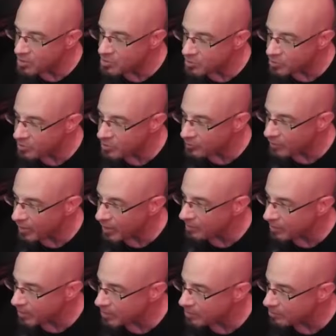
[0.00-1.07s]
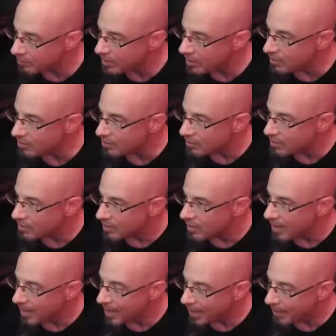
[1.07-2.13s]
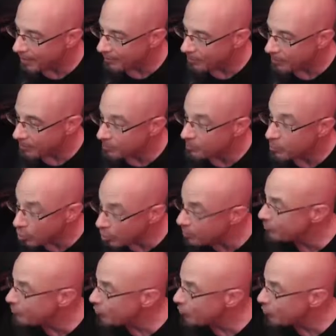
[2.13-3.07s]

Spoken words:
as good Freddie Mercury. Good